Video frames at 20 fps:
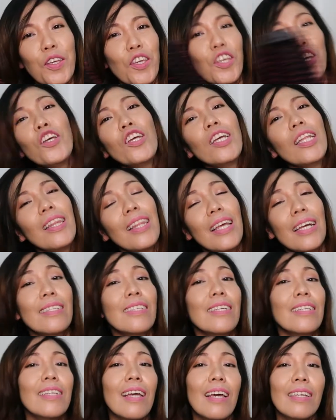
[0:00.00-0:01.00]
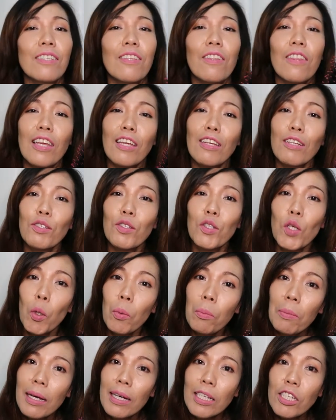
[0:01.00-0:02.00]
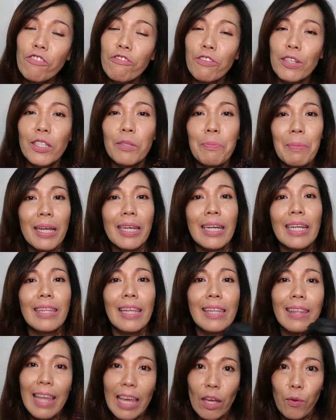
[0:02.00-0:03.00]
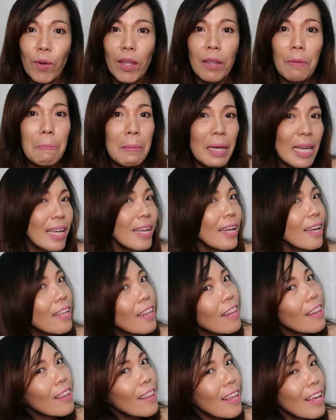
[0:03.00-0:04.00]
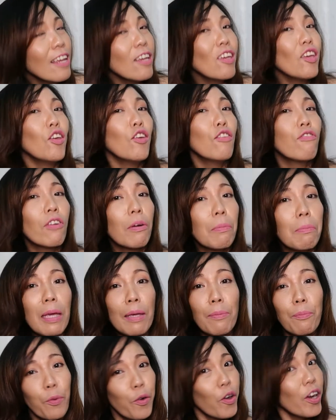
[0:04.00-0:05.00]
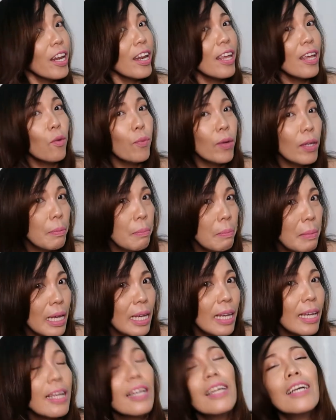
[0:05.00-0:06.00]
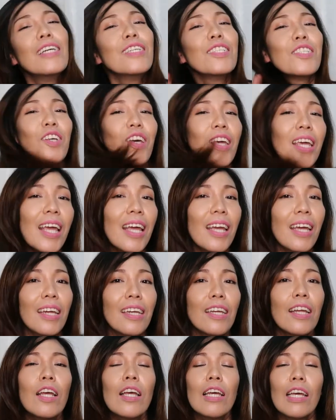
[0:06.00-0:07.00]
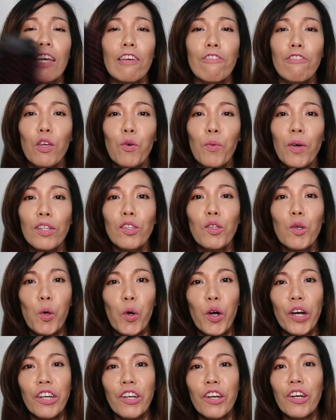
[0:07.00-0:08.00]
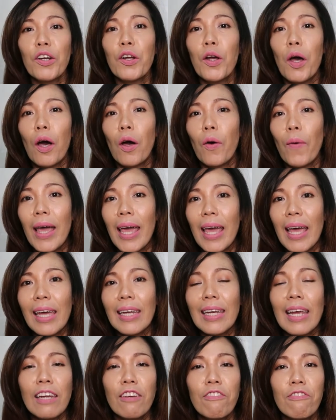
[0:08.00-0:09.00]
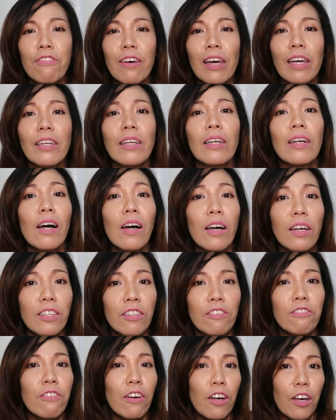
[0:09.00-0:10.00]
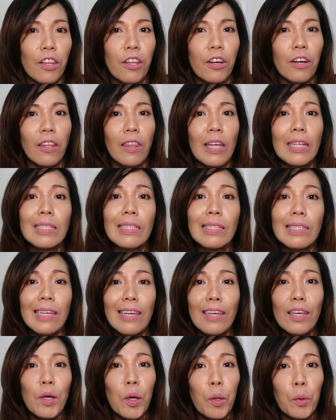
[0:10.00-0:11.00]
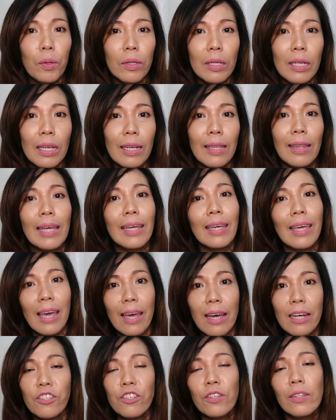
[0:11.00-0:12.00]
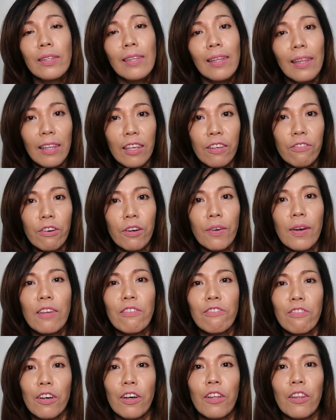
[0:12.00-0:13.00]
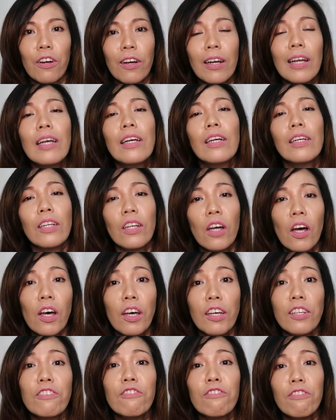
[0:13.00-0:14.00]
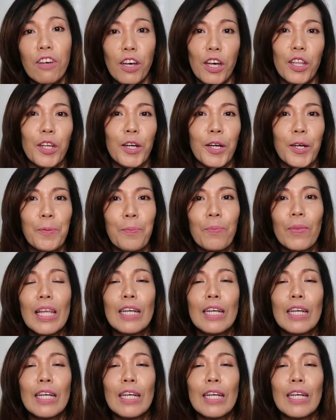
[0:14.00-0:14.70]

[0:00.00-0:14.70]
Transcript: yun, that's it, guys. Thank you so much for spending the day with me. And thank you for being pretty with me. So, yan. If you want to order, go ahead and find COD Father. That's COD, like cash on delivery father. COD Father.